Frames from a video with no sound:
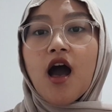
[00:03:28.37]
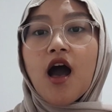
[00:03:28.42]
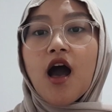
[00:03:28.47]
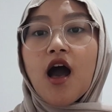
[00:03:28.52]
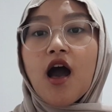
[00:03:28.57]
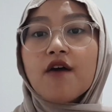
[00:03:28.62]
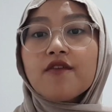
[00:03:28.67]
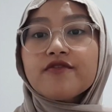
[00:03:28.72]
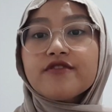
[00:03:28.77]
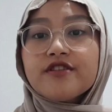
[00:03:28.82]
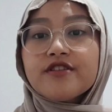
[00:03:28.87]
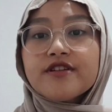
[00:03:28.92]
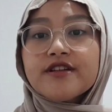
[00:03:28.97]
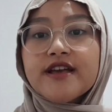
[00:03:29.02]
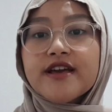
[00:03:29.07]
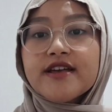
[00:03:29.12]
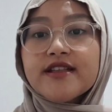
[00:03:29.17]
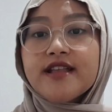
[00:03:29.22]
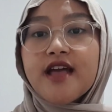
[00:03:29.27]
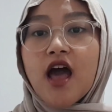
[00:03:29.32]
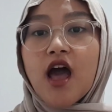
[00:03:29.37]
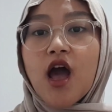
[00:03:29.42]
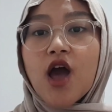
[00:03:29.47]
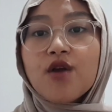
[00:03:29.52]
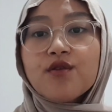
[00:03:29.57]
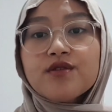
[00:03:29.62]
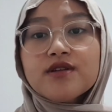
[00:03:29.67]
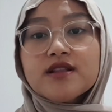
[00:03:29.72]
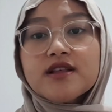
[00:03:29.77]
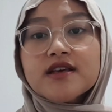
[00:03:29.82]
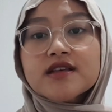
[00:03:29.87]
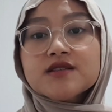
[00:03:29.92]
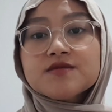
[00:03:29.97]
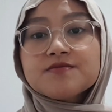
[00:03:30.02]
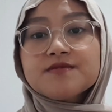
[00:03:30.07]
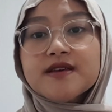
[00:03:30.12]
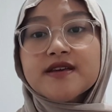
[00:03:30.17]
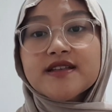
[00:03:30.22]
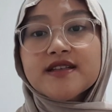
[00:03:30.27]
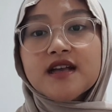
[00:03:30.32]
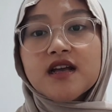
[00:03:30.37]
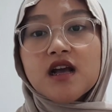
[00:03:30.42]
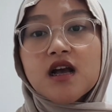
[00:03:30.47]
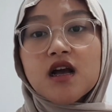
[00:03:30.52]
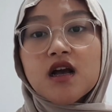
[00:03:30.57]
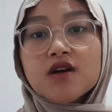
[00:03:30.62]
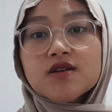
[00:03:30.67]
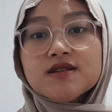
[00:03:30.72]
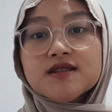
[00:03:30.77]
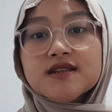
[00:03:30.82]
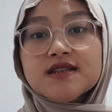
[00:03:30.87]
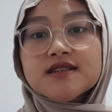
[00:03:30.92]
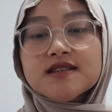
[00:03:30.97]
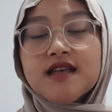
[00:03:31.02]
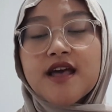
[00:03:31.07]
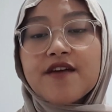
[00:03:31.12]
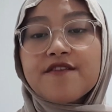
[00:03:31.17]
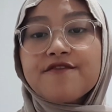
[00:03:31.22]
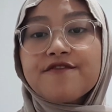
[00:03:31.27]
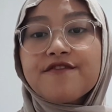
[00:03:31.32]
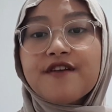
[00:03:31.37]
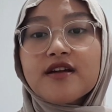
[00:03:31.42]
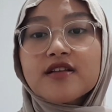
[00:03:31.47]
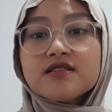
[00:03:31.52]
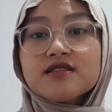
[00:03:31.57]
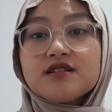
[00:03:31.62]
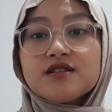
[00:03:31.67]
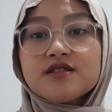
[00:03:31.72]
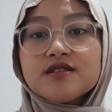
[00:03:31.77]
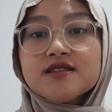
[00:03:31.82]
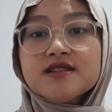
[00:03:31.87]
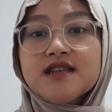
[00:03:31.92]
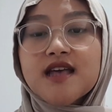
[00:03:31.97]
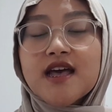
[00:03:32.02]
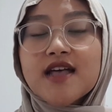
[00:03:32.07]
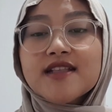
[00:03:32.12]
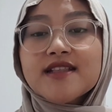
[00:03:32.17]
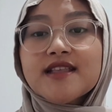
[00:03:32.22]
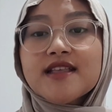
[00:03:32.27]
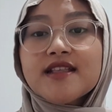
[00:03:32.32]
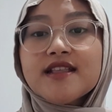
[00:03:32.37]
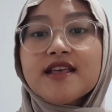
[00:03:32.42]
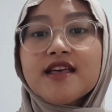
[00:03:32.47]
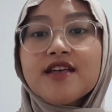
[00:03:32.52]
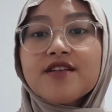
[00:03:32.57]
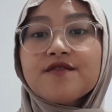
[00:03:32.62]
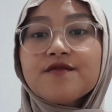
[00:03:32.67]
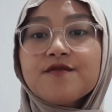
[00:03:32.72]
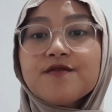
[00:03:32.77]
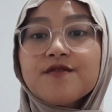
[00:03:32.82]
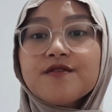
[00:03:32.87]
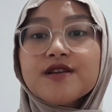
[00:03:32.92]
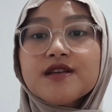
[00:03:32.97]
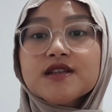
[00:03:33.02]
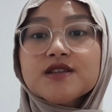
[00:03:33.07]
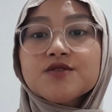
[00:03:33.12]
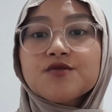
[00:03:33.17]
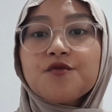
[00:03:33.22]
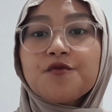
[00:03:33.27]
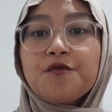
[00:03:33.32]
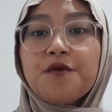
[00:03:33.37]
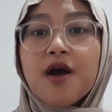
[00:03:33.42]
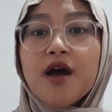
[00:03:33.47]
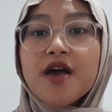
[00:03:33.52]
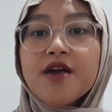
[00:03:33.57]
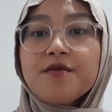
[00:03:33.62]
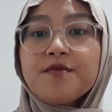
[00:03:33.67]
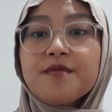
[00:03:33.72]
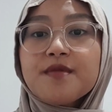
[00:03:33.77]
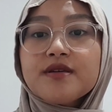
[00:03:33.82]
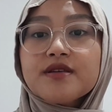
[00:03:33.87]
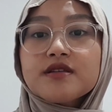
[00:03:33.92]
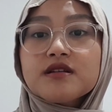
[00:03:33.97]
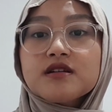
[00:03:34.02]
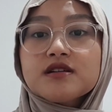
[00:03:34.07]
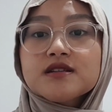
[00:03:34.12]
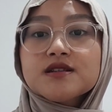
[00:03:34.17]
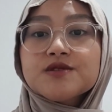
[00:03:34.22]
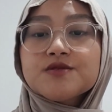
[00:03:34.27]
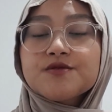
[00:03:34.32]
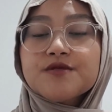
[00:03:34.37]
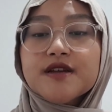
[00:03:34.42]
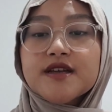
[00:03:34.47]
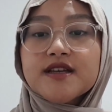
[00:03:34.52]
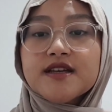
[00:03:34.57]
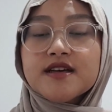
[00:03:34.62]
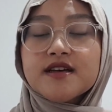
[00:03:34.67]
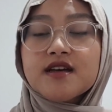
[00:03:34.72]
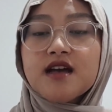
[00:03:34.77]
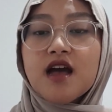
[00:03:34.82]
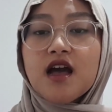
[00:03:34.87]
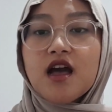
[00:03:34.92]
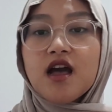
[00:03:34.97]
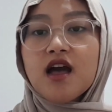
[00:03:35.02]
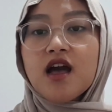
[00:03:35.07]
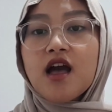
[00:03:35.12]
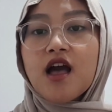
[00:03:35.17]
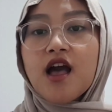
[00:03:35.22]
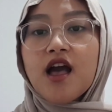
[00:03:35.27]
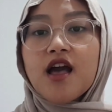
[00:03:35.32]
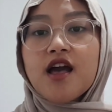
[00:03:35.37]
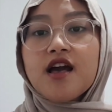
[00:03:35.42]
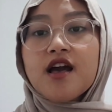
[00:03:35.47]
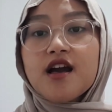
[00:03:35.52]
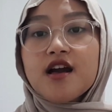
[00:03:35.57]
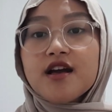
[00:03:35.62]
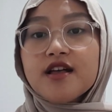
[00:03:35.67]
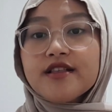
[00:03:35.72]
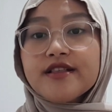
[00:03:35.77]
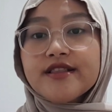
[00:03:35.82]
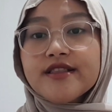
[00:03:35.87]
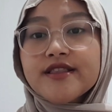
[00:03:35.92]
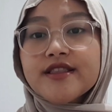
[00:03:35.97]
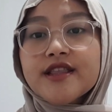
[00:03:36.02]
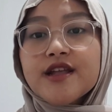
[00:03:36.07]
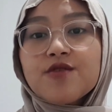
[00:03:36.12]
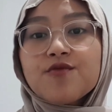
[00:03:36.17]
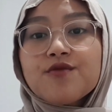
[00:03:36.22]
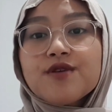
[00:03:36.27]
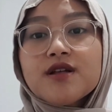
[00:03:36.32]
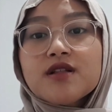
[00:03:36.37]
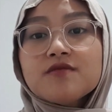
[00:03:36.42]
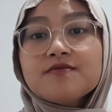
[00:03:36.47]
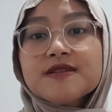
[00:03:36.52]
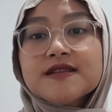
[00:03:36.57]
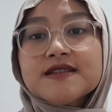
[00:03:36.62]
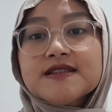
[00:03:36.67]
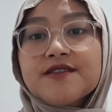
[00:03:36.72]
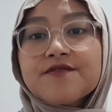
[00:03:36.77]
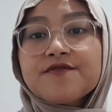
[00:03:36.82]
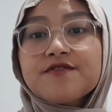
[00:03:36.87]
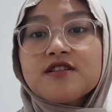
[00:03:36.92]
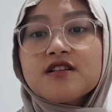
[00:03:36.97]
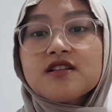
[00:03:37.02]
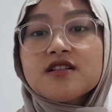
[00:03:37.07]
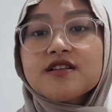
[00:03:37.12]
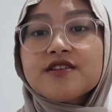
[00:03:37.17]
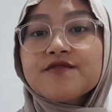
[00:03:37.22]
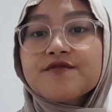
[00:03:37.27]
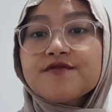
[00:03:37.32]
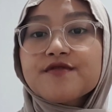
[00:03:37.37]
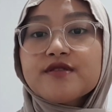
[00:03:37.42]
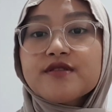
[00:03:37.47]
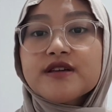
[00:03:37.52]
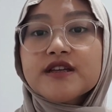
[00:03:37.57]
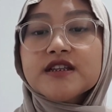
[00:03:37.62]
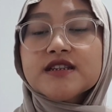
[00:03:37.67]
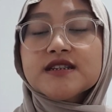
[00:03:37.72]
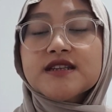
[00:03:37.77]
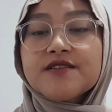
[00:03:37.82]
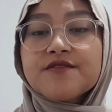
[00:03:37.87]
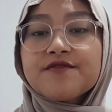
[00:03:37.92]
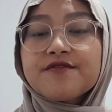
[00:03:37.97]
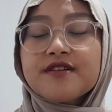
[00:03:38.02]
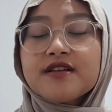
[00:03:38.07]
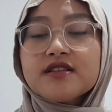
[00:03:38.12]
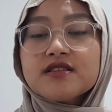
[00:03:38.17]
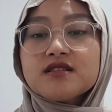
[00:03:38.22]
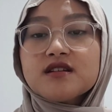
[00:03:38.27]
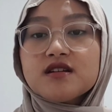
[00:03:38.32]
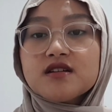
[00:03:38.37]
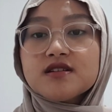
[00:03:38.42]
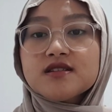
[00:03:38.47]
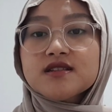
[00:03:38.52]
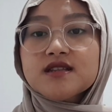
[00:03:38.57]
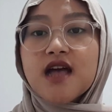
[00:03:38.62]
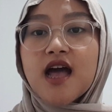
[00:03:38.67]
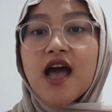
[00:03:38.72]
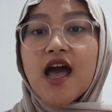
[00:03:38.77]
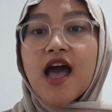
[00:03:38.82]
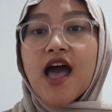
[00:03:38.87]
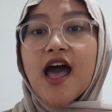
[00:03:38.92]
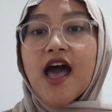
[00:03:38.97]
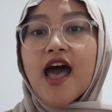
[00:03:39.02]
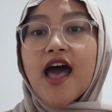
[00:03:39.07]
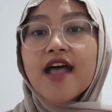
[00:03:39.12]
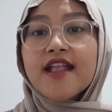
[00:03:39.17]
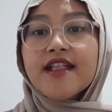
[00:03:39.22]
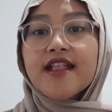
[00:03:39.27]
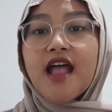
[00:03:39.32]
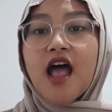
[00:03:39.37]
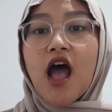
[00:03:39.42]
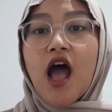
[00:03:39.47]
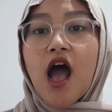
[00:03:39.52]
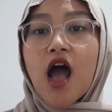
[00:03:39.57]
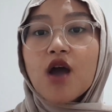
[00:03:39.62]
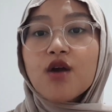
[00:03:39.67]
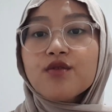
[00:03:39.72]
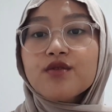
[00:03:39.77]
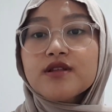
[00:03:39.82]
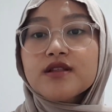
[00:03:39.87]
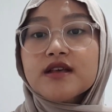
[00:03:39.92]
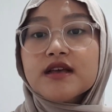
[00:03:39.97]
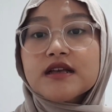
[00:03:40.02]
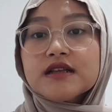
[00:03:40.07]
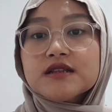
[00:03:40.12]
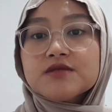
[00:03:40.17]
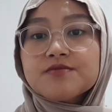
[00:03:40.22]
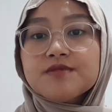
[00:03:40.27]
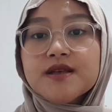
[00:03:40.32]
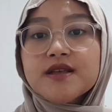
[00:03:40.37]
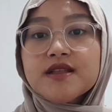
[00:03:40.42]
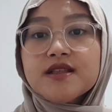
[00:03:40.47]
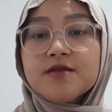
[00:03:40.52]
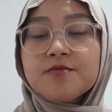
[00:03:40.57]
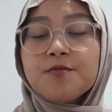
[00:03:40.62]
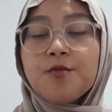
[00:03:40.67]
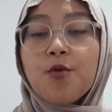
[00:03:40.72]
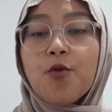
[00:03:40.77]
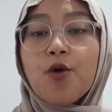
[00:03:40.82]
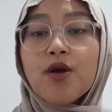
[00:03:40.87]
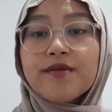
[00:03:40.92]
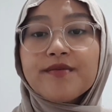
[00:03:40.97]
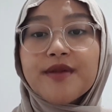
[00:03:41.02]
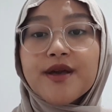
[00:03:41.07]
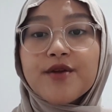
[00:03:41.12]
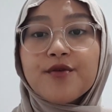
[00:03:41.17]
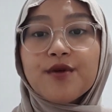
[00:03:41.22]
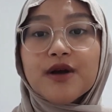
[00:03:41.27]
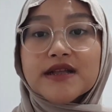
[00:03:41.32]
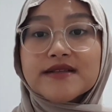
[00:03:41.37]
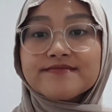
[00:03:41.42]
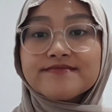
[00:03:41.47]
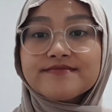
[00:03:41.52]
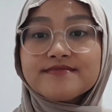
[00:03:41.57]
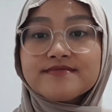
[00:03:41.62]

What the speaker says: After that, I will explain the causes and factors that influence why minors drink. There will be several influencing factors, and I will explain them one by one.